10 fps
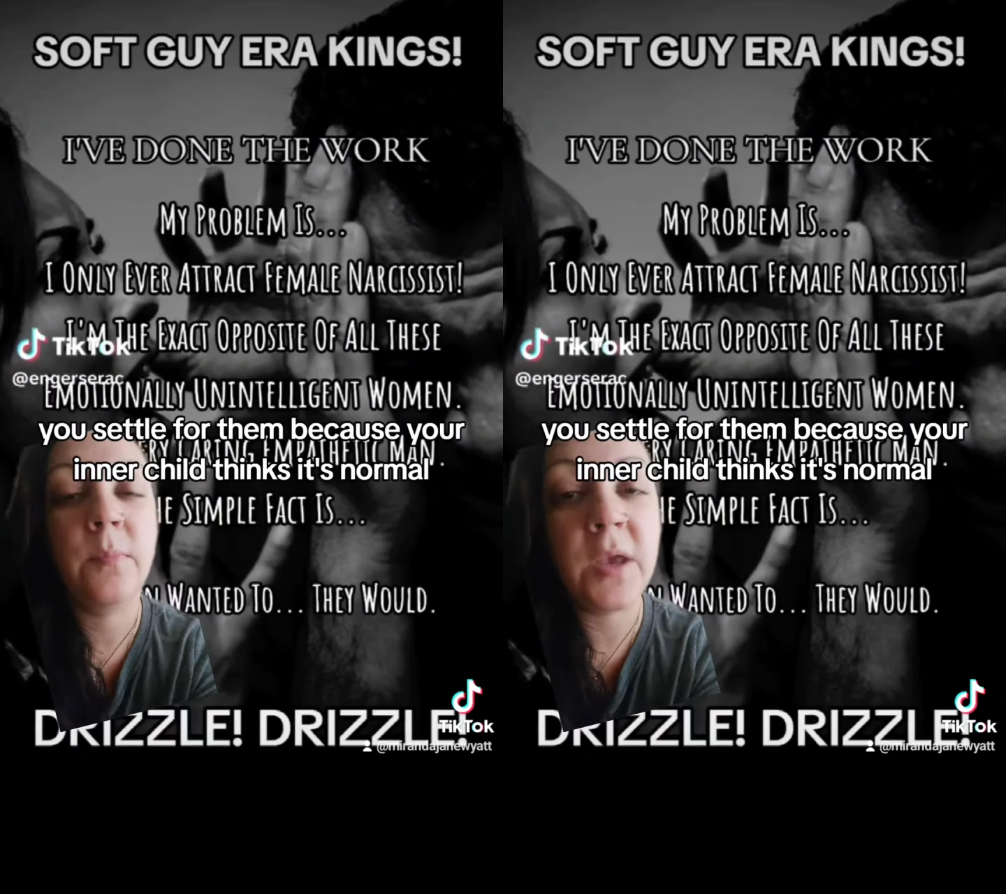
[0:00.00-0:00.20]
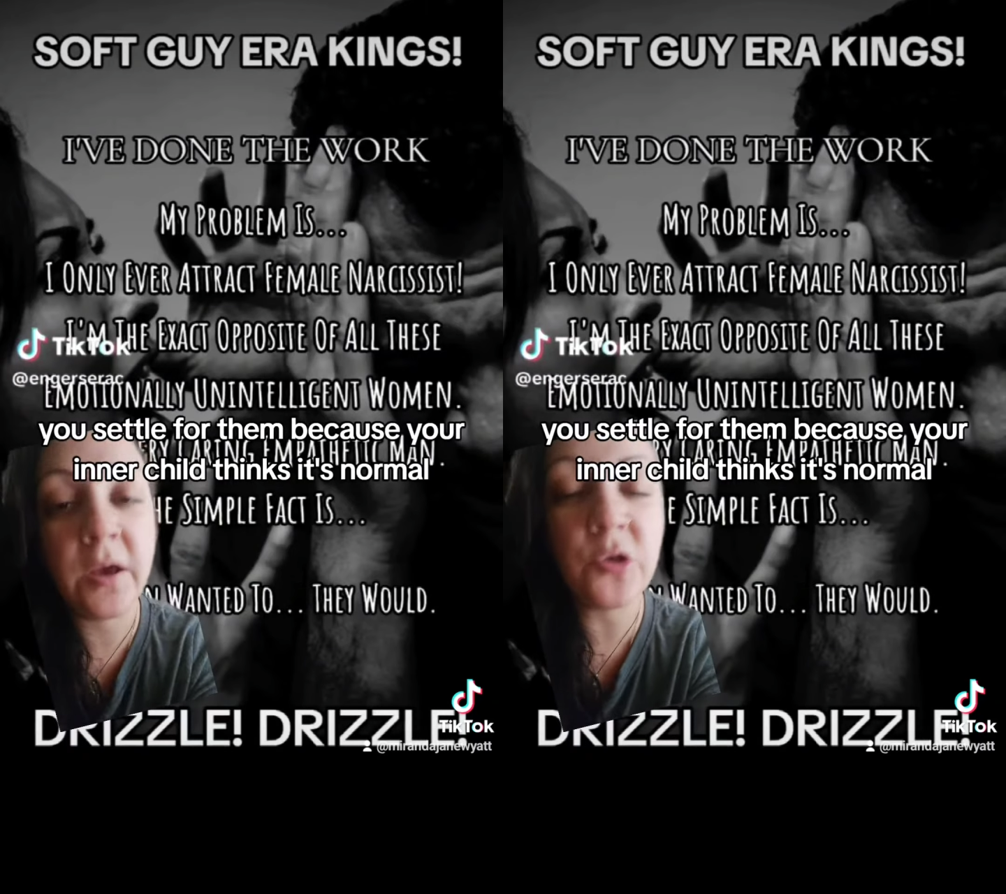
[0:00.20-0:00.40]

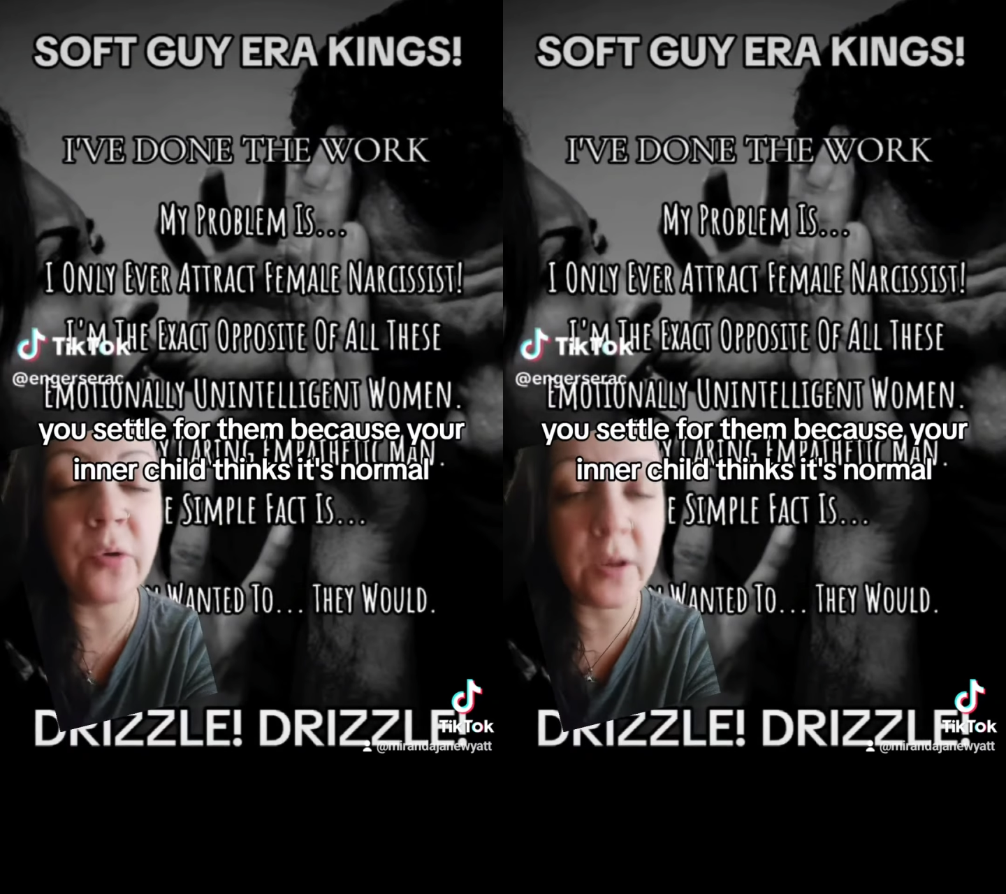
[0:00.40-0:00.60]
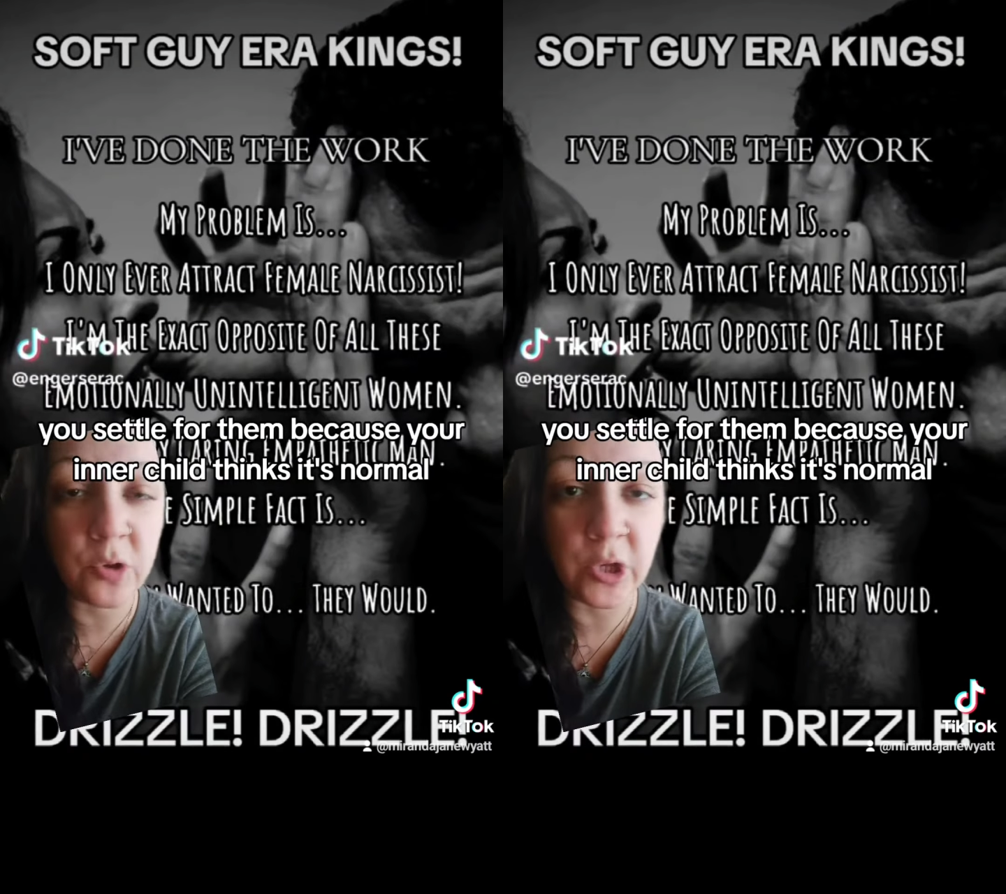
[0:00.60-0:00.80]
Because
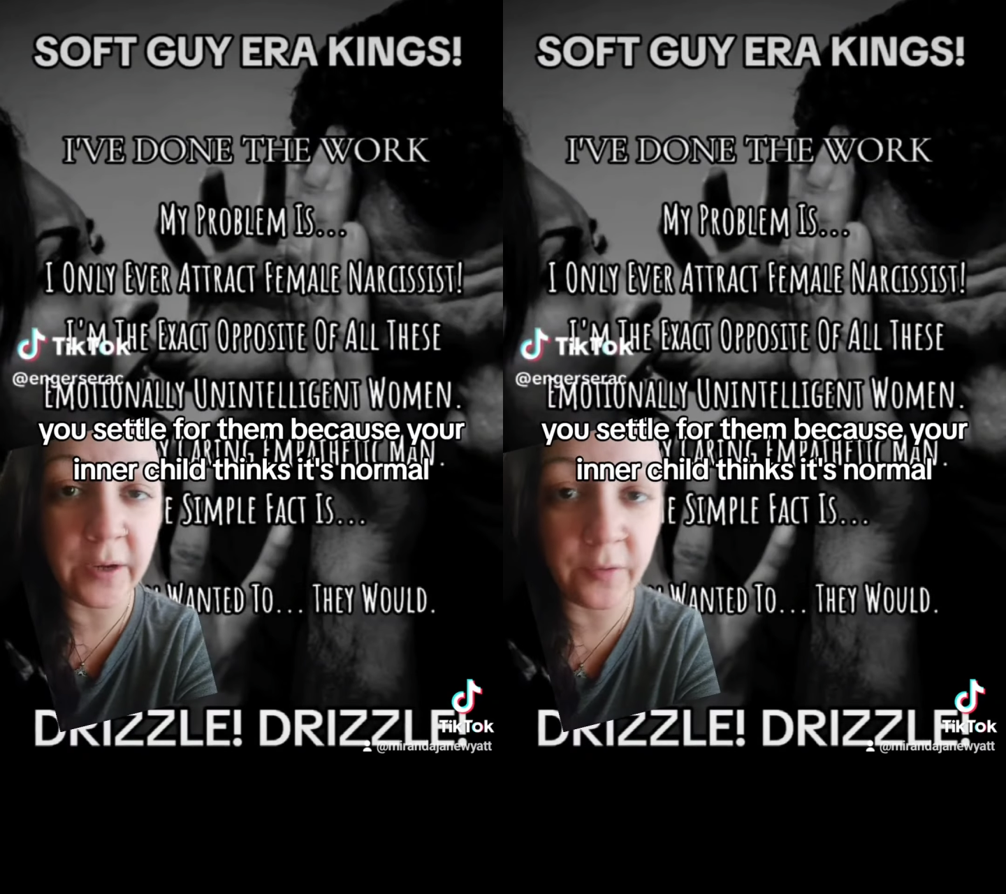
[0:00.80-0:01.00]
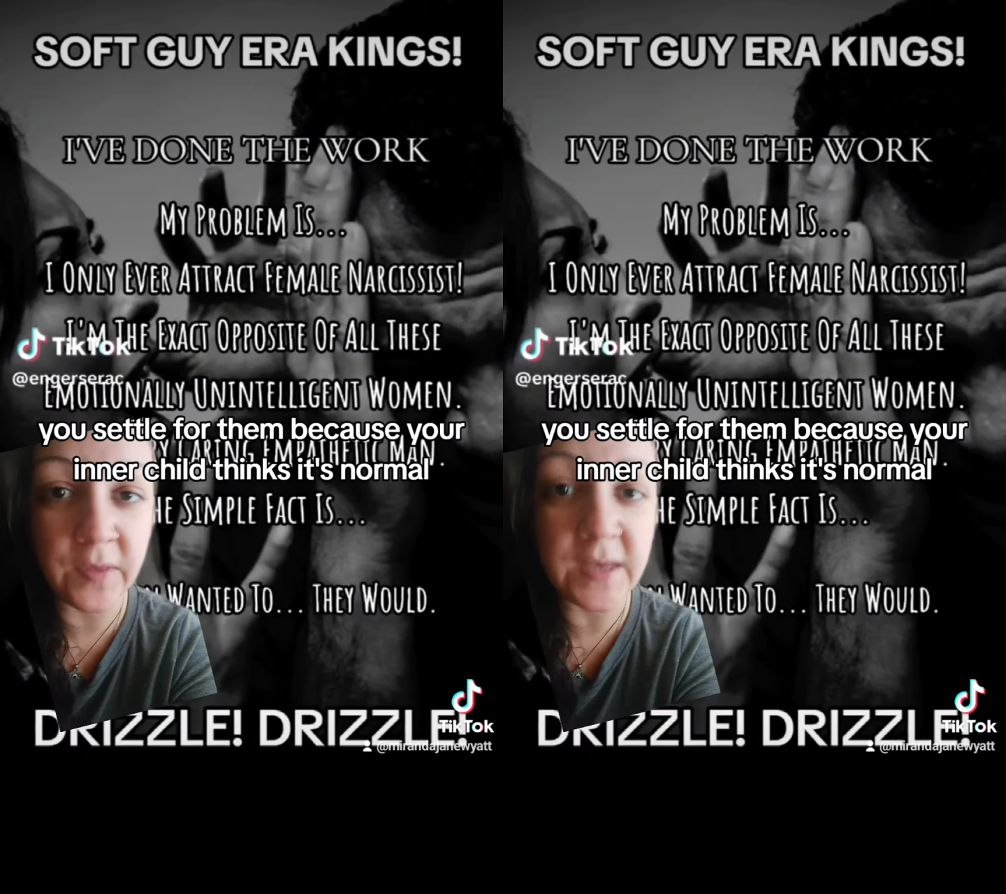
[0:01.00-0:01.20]
your inner
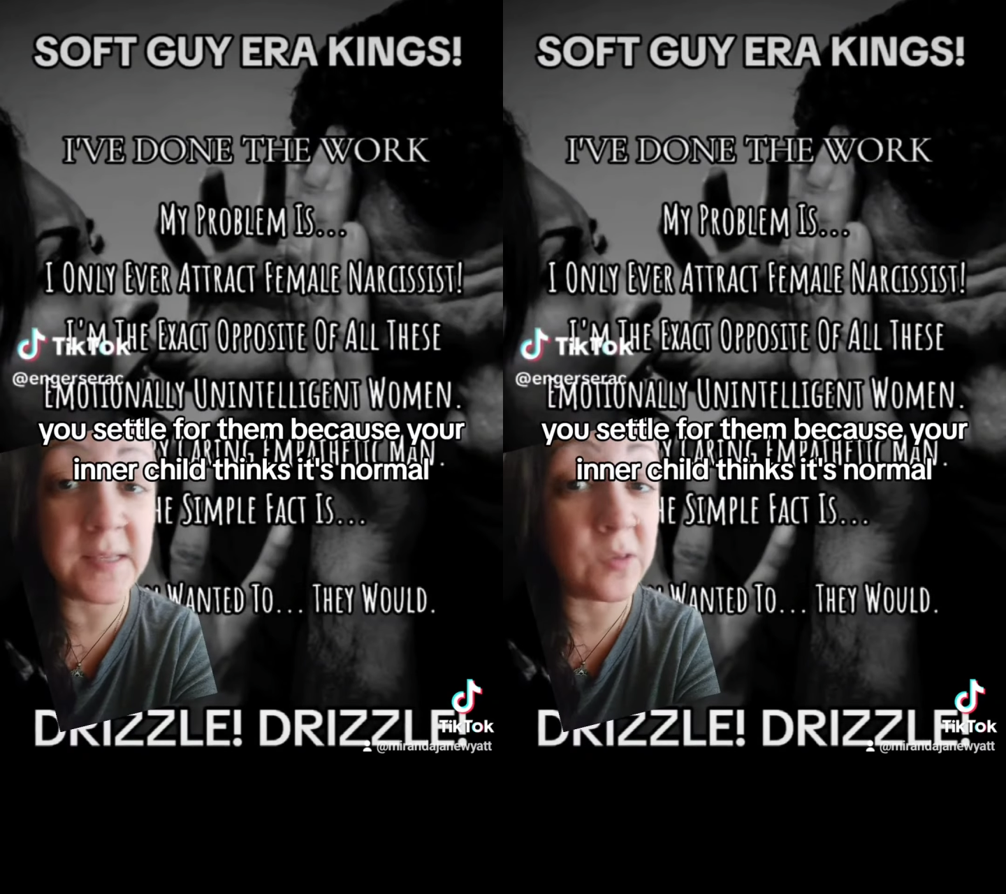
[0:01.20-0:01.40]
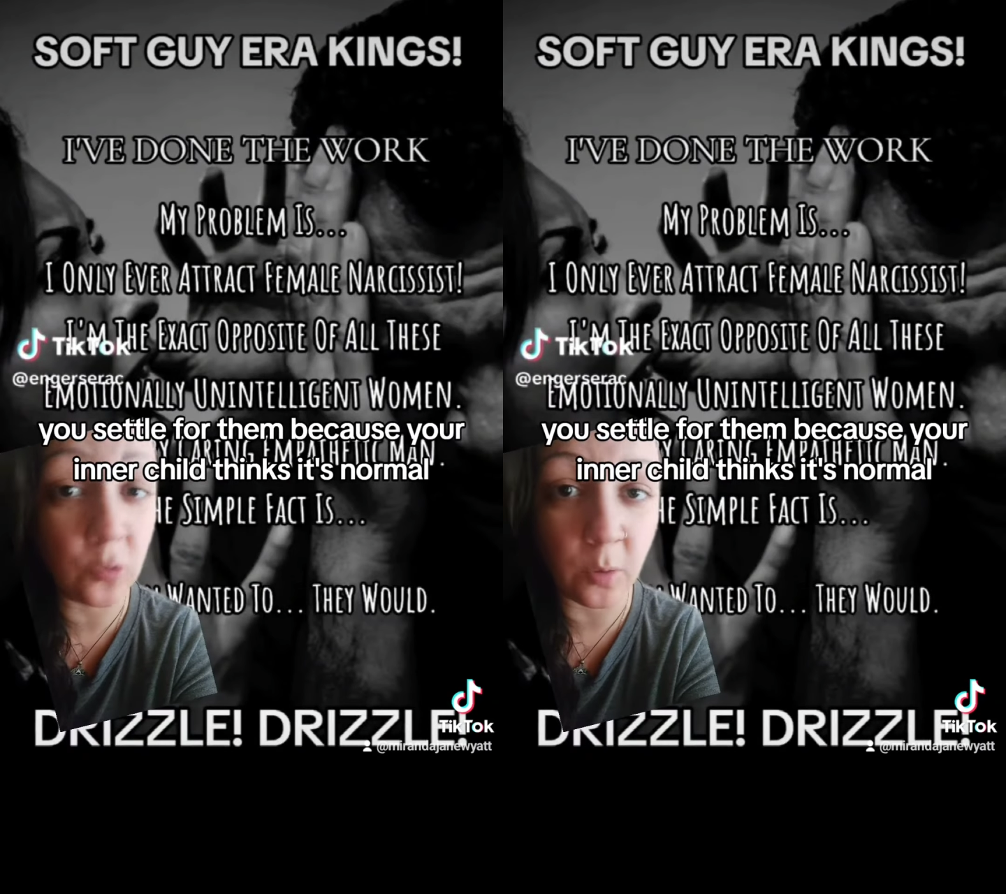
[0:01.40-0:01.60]
child
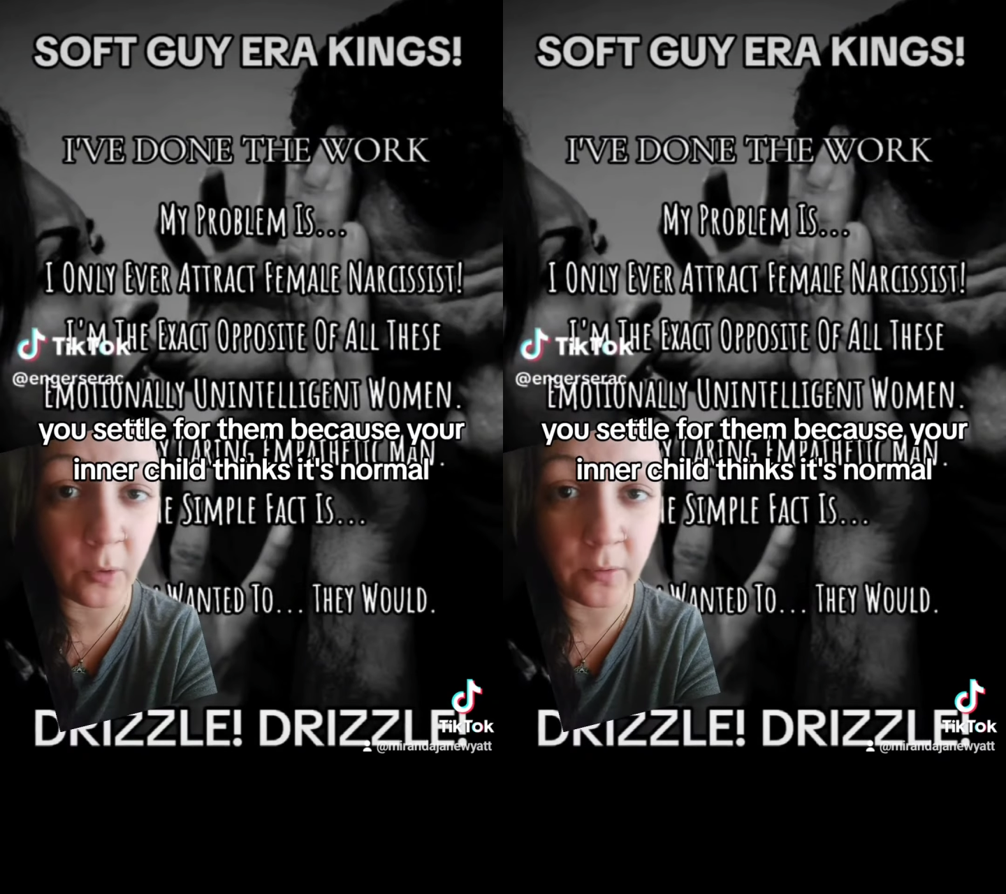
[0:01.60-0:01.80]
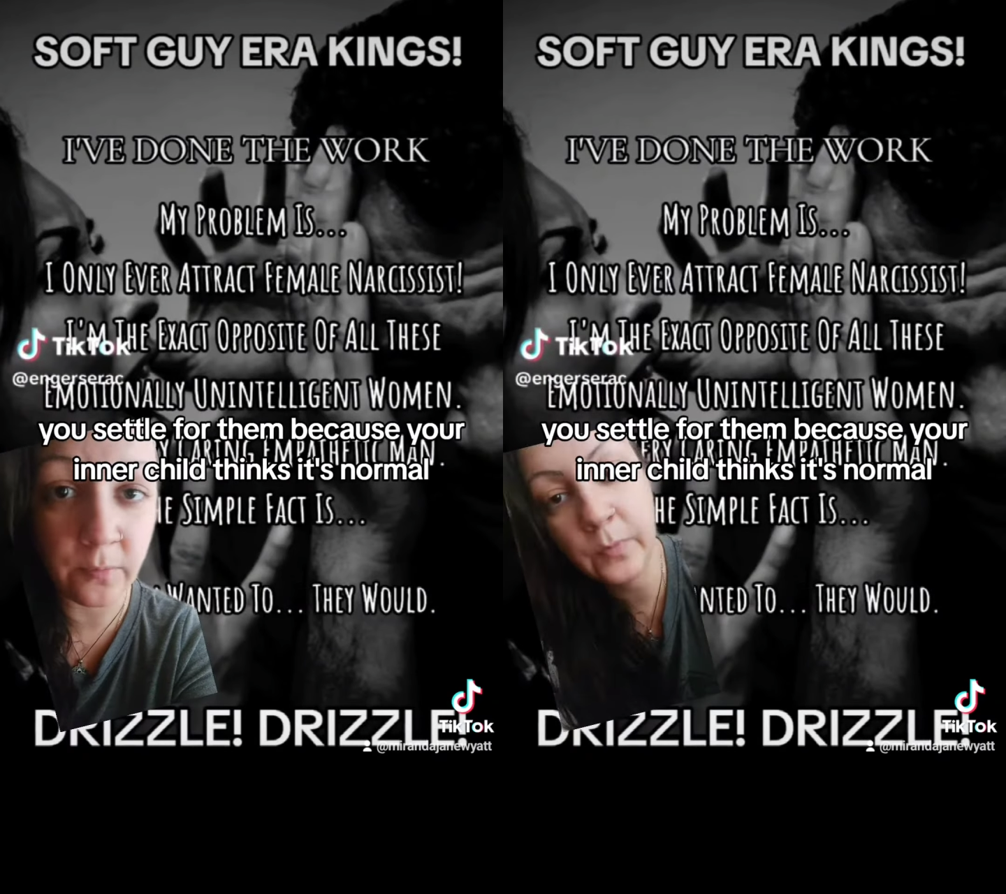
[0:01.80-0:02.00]
thinks it's
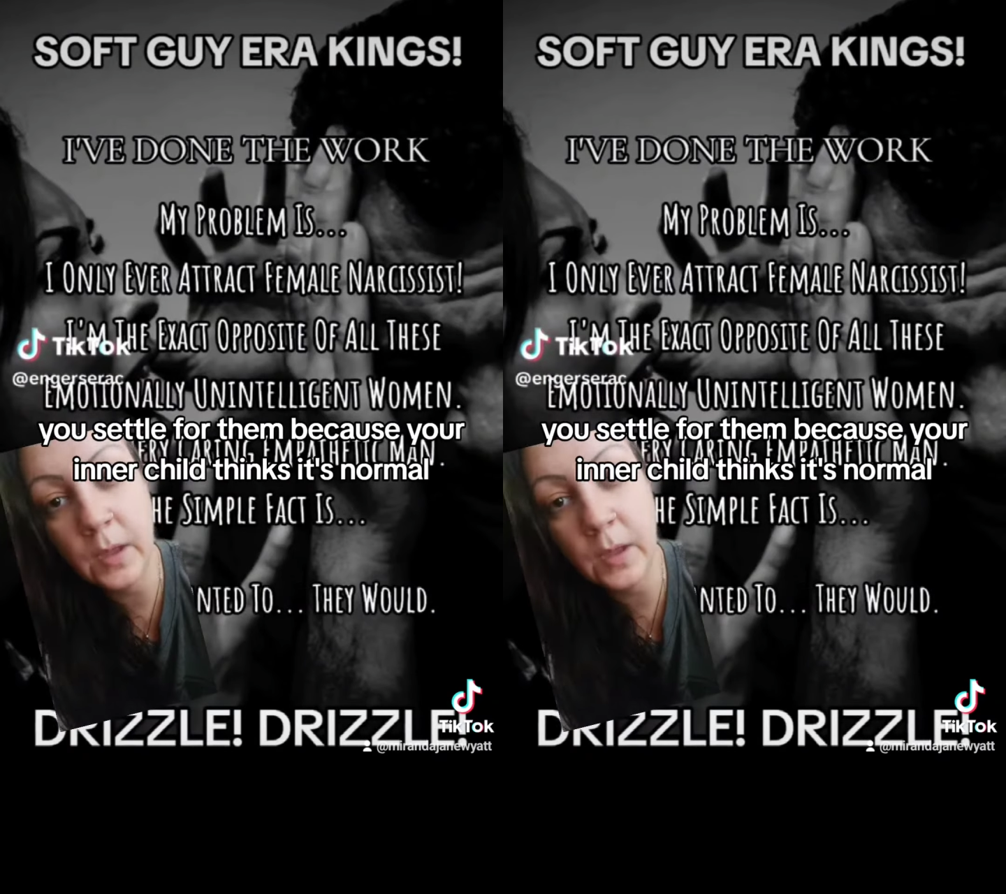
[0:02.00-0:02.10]
normal.